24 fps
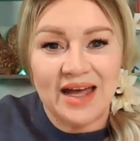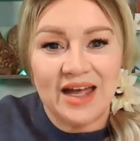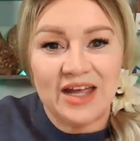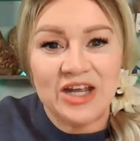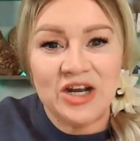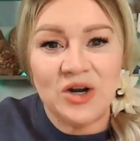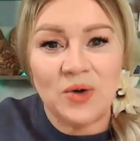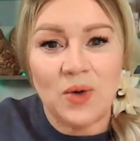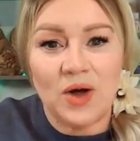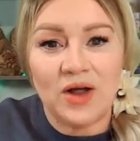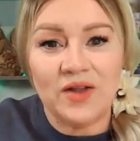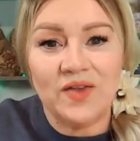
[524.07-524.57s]

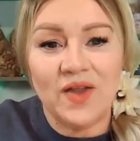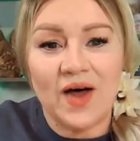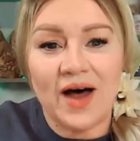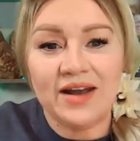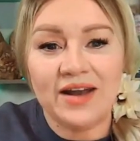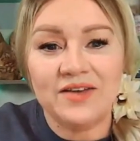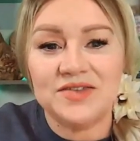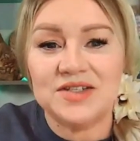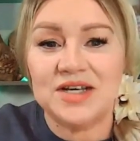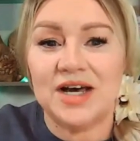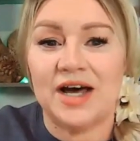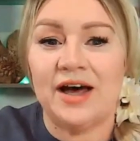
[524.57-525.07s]
A
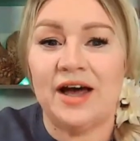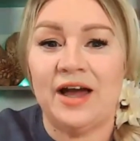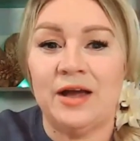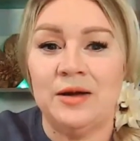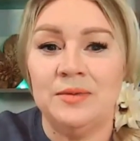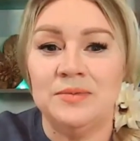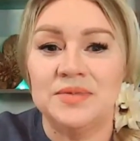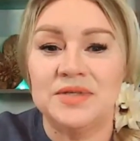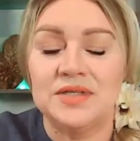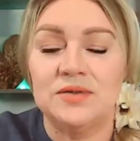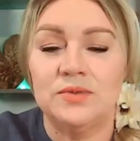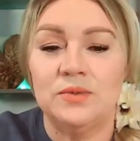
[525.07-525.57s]
lot of
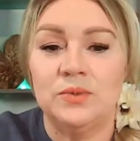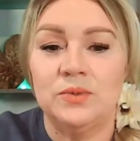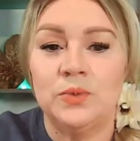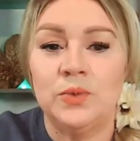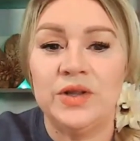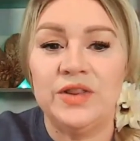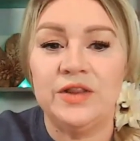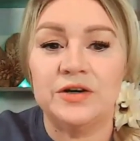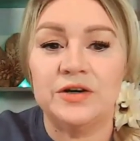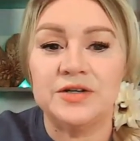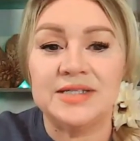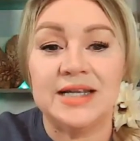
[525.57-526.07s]
times
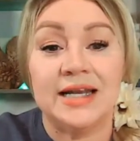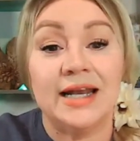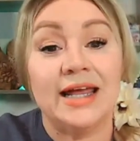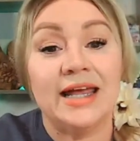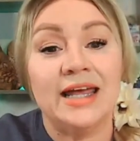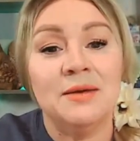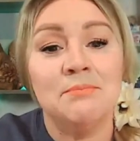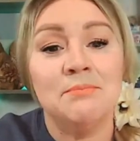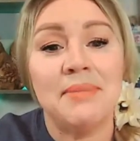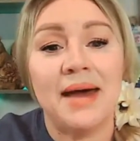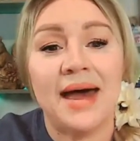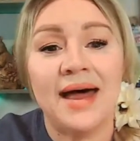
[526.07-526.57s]
when there's an
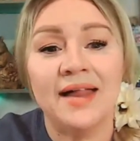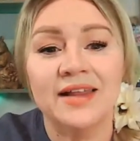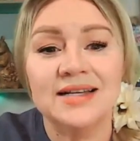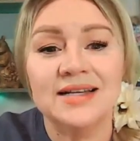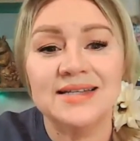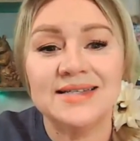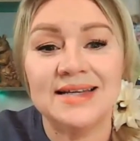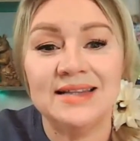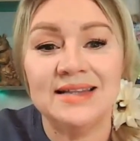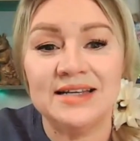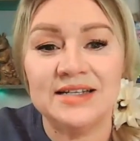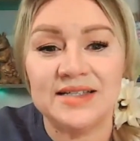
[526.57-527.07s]

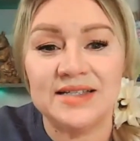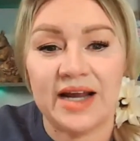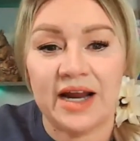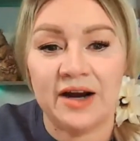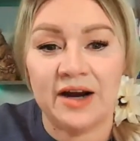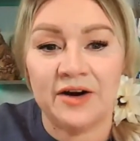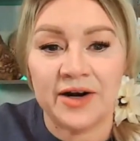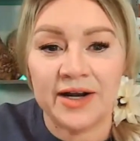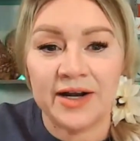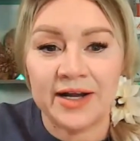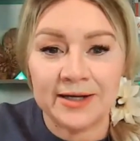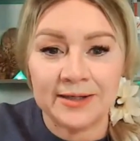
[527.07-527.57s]
imbalance in this
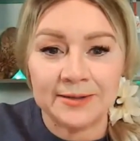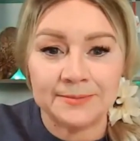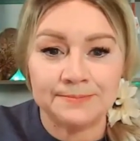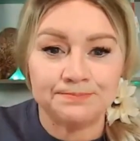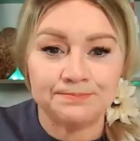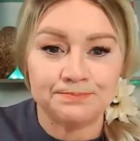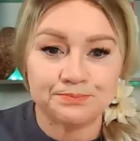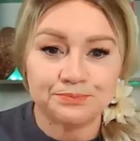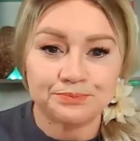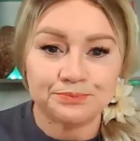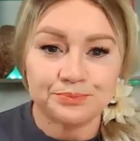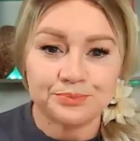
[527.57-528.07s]
area,
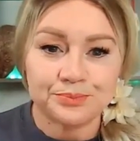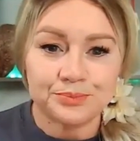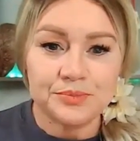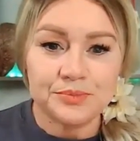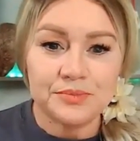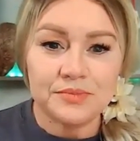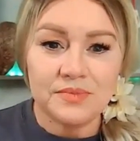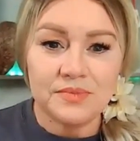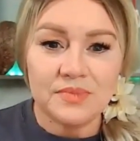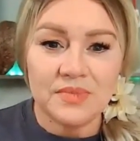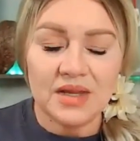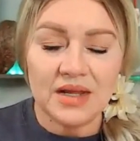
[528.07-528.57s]

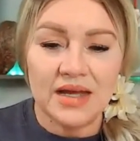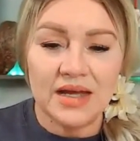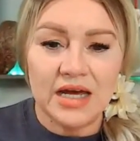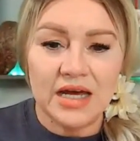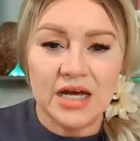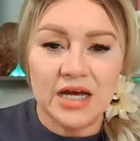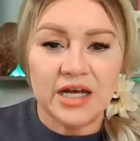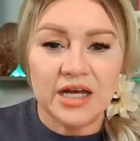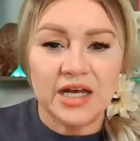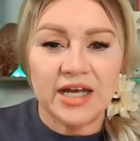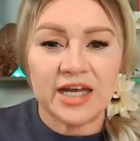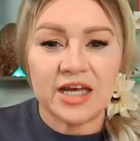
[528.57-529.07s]

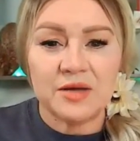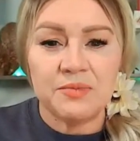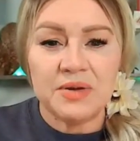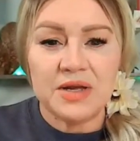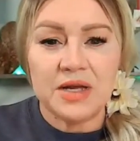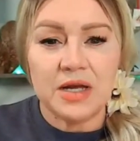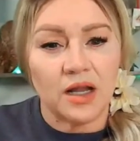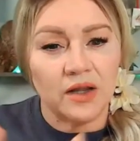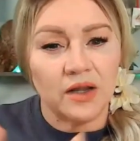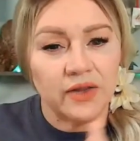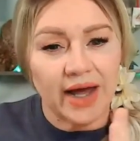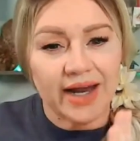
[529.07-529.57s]
it can
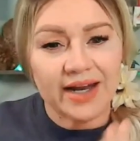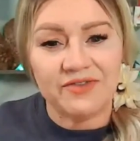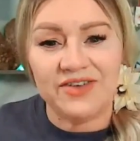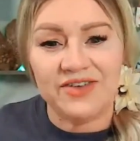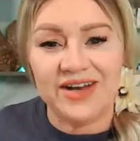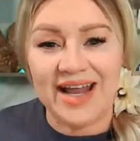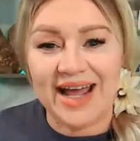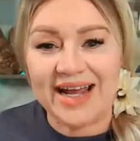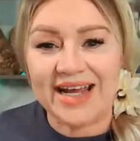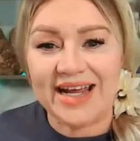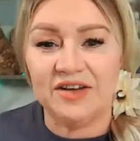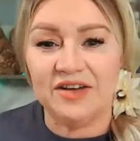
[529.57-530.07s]
be a lot of
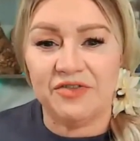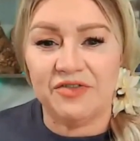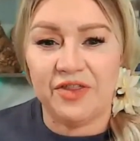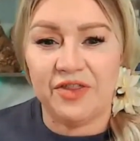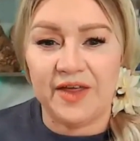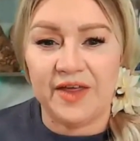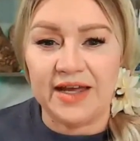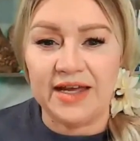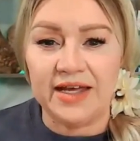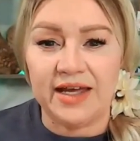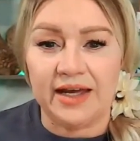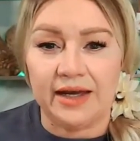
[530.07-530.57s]
negative
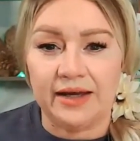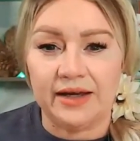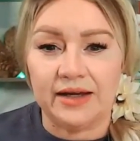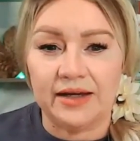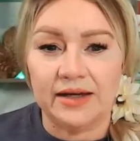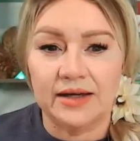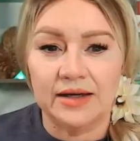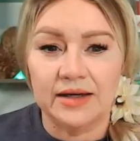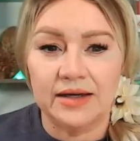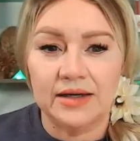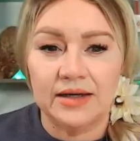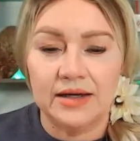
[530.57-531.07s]

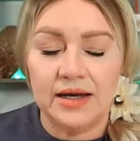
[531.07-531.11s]
thinking.